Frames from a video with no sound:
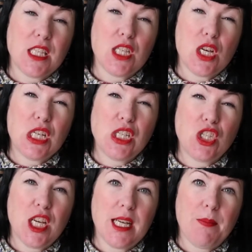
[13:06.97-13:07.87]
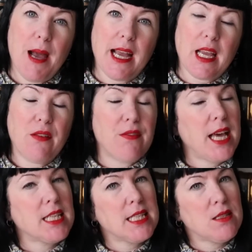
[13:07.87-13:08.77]
So check back if
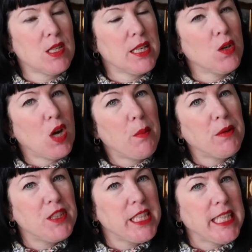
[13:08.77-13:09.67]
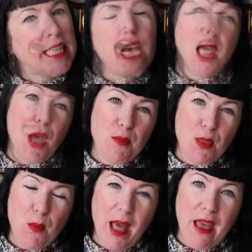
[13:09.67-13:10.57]
that sounds like your cup of tea. I hope
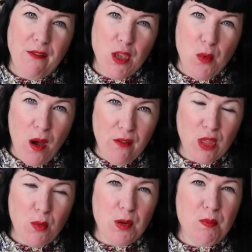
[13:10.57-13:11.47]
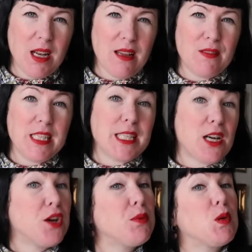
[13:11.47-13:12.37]
that wherever you are in the world, my lovelies, I
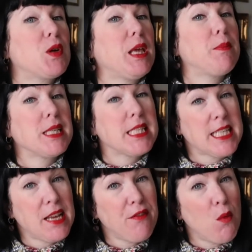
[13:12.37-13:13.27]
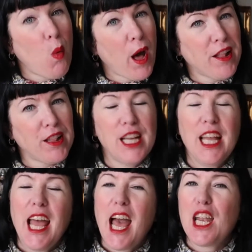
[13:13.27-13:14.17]
hope you're keeping safe and well,
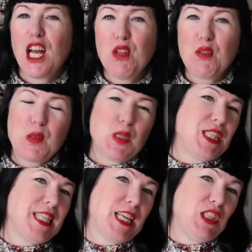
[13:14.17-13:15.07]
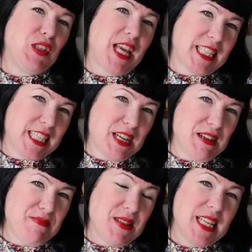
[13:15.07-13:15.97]
and I look forward to seeing you next
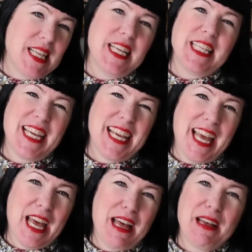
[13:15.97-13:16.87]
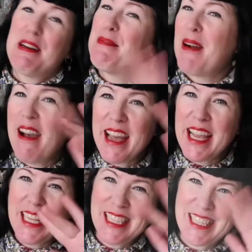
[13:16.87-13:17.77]
time. Take care. Bye.